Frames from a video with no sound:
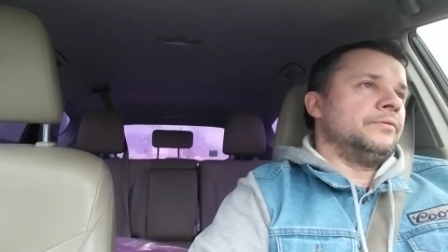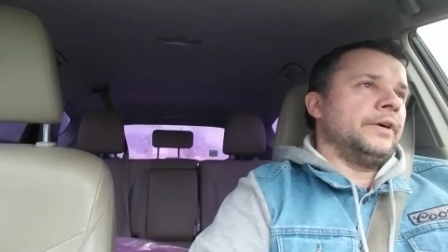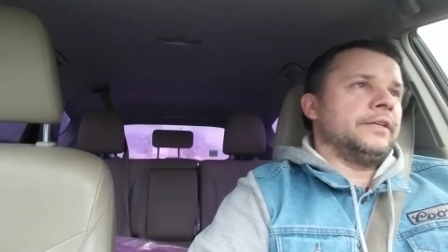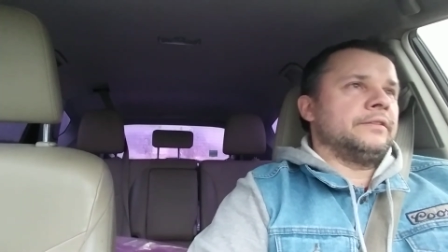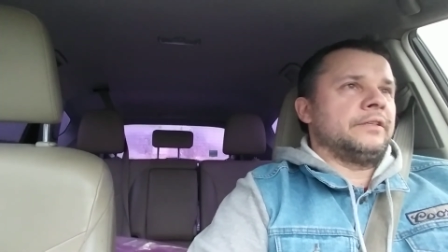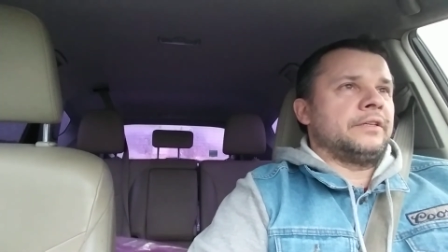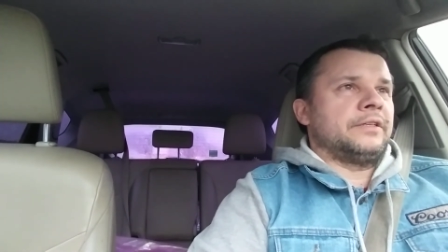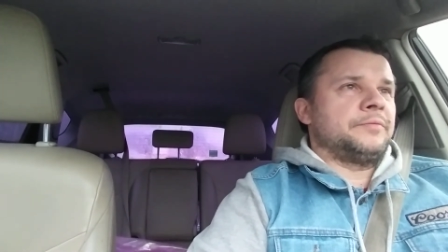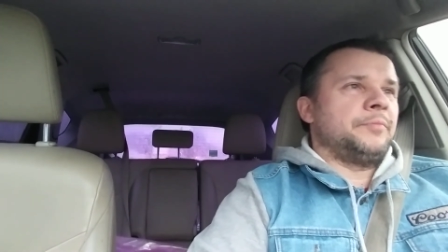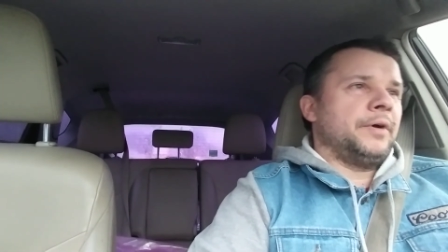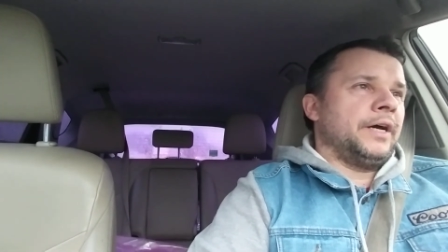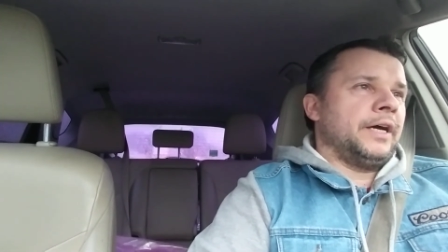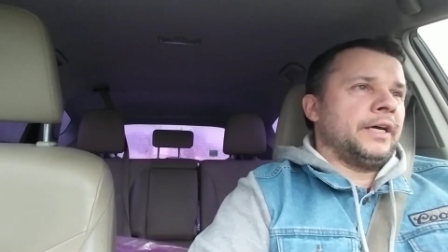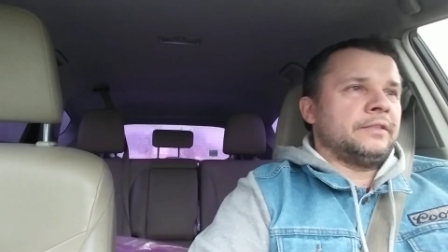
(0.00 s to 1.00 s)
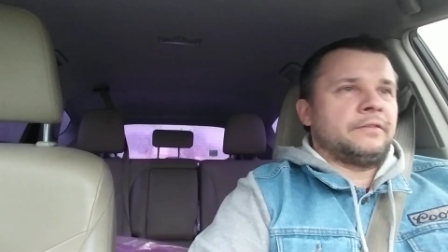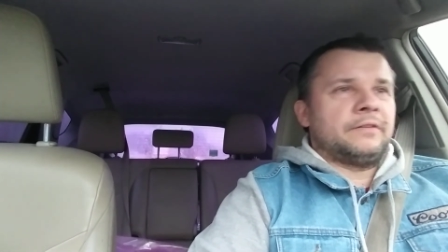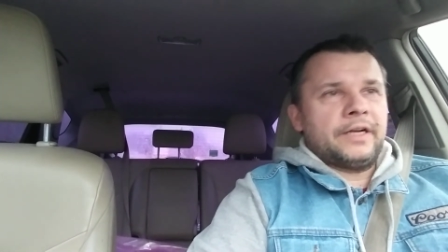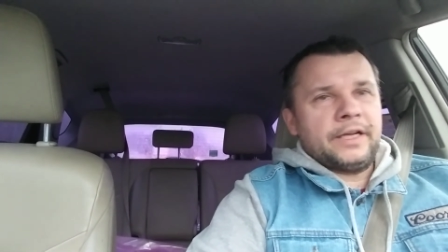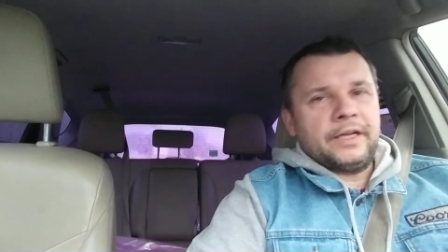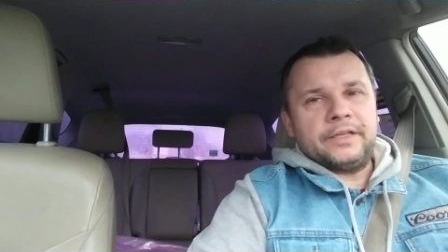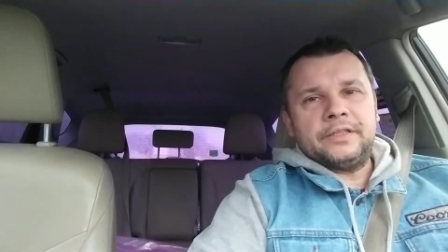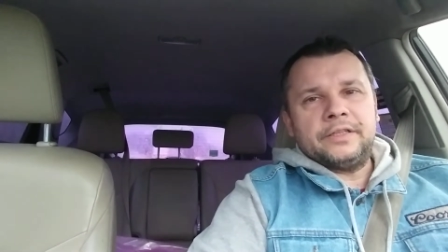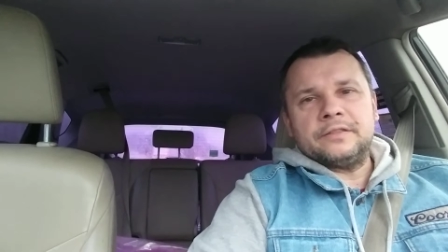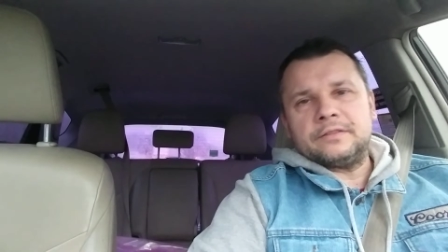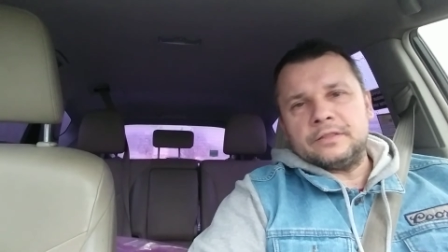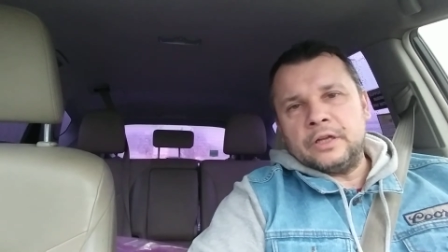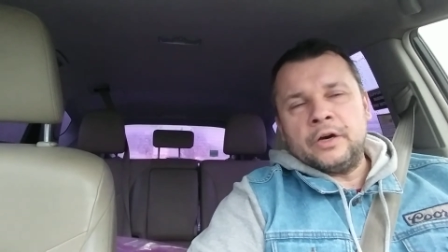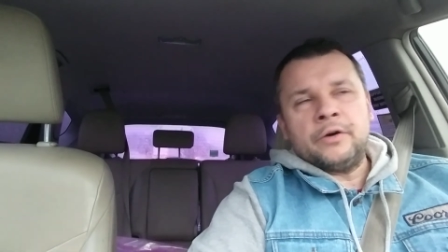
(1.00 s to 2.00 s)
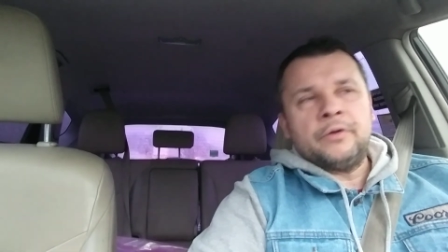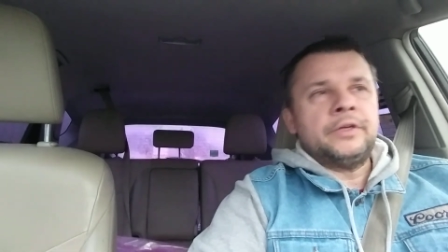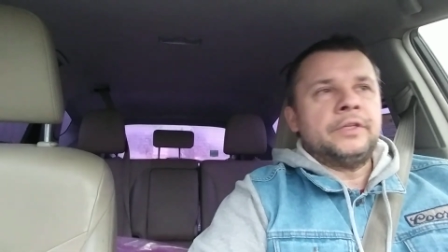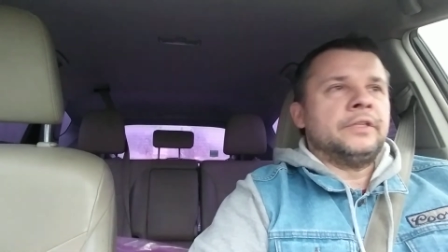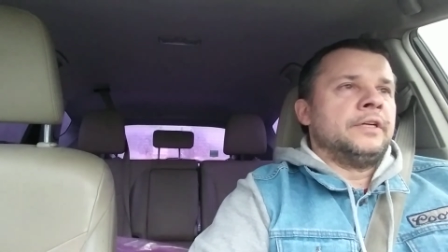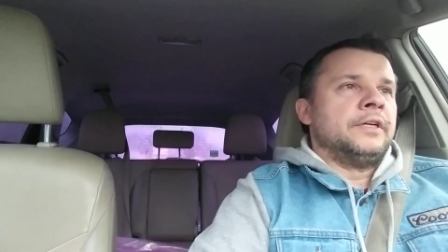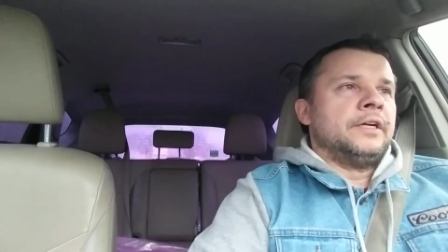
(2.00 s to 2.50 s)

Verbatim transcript: weather is bad, rain and snow, and